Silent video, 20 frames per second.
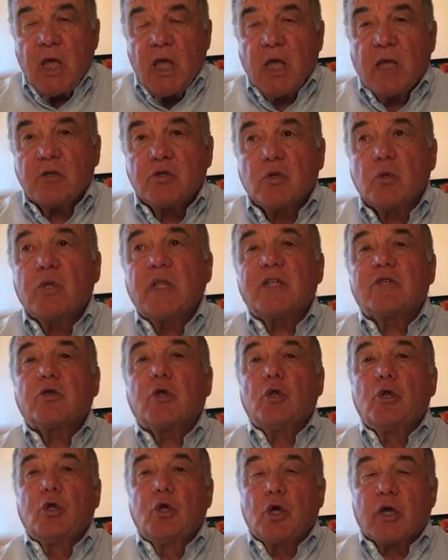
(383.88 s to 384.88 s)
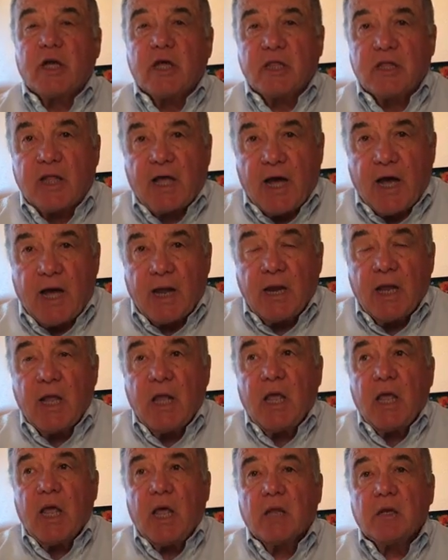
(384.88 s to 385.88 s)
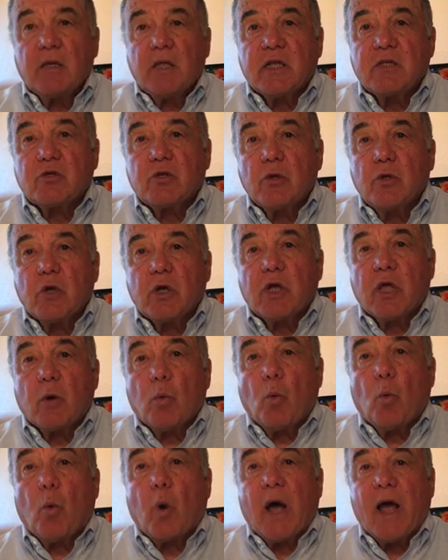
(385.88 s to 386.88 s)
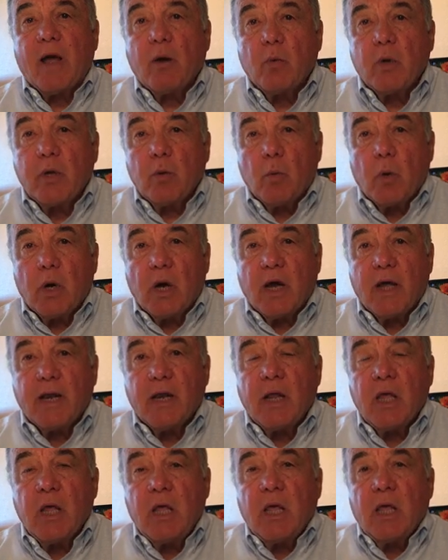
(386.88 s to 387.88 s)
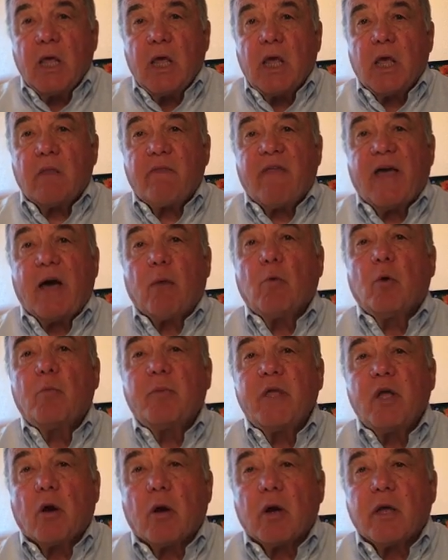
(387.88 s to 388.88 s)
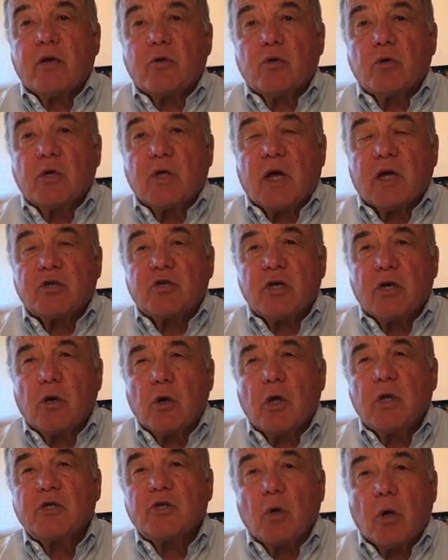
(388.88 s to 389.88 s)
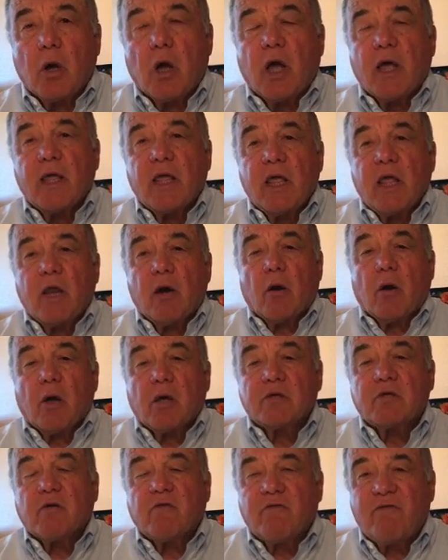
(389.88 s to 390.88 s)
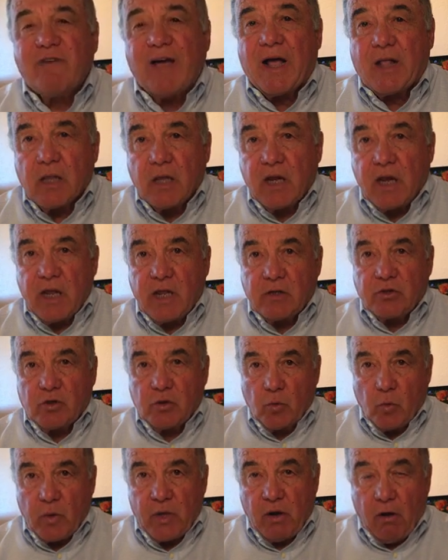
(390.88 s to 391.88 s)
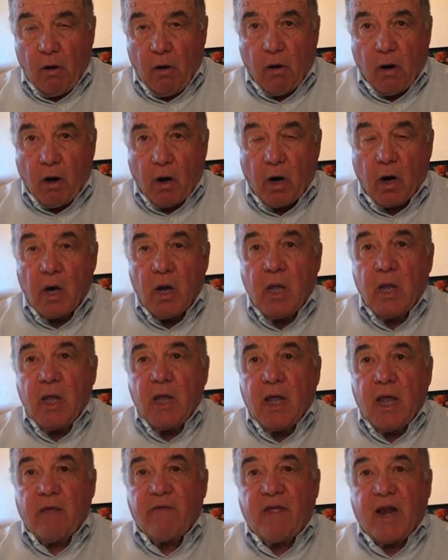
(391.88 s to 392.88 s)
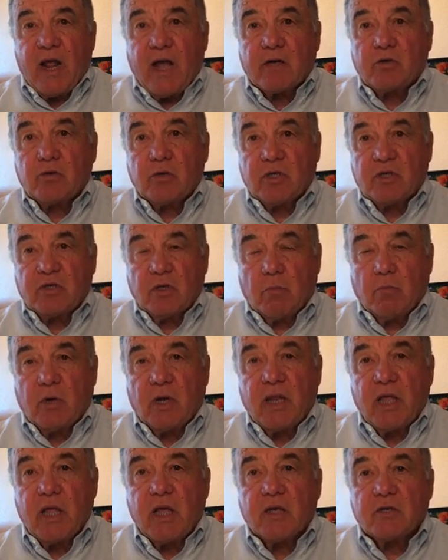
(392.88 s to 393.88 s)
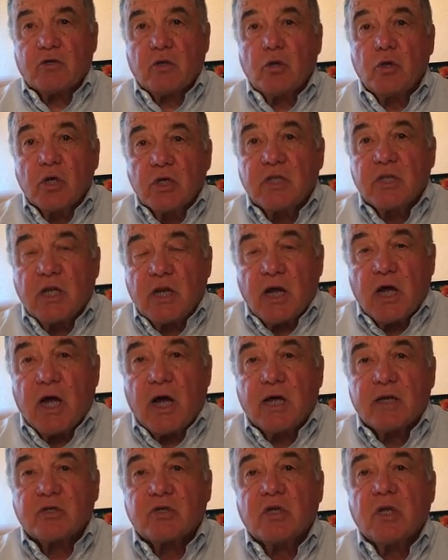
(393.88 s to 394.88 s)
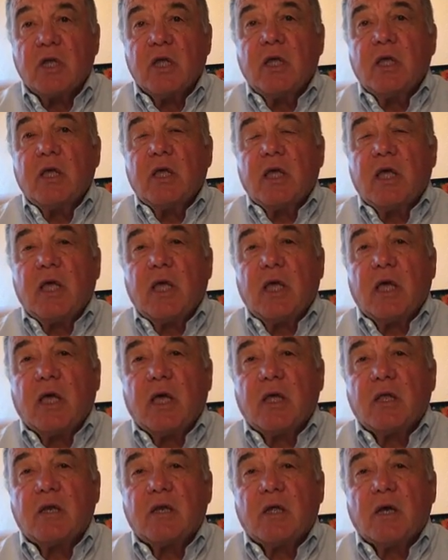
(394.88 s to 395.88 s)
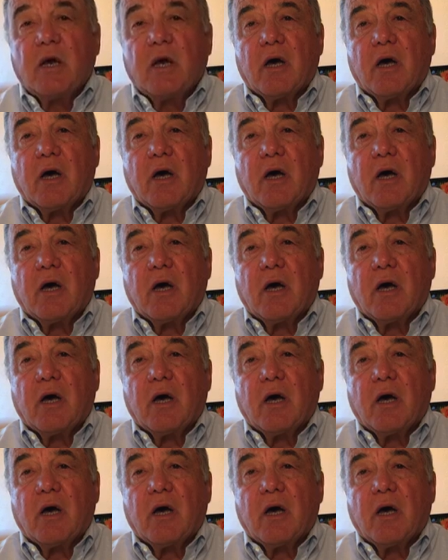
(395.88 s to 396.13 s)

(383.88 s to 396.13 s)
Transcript: And so let's look at that, and let's look at why we won, and that will be our introduction. And also, it also validates who we are, and that actually somebody has looked at us and